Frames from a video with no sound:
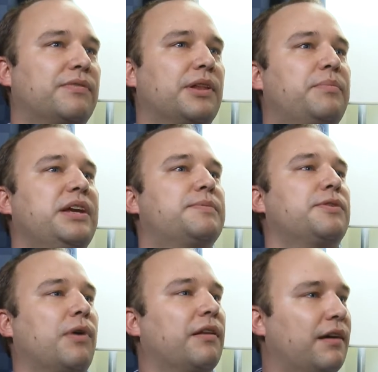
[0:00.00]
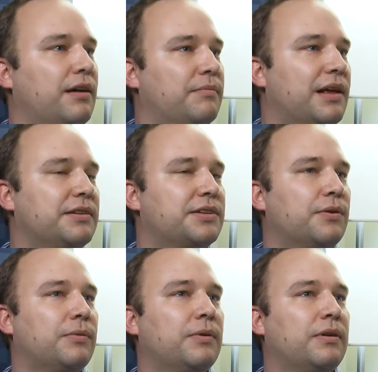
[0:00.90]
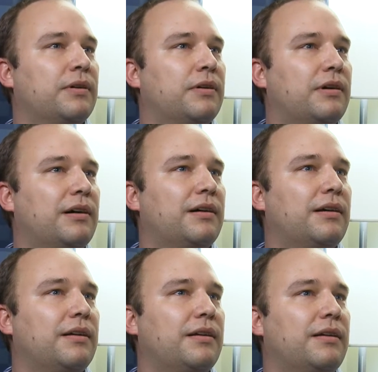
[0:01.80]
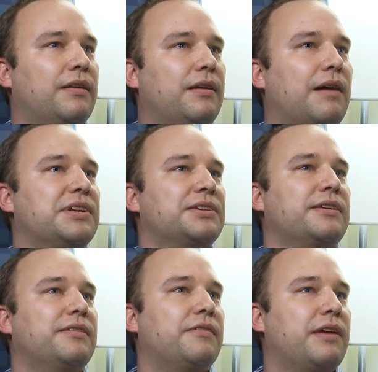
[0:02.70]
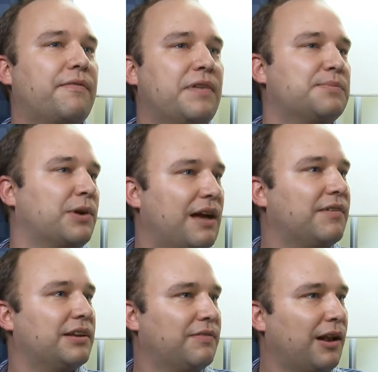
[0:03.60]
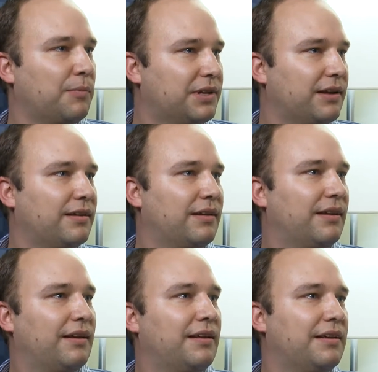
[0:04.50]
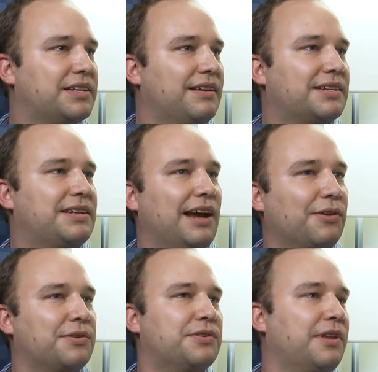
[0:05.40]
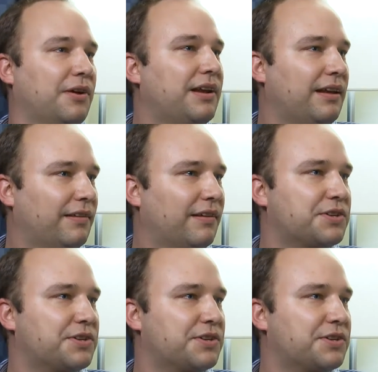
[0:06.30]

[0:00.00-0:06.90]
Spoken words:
for the PHP runtime. And so obviously, Facebook having developed it, it's tailored to their needs.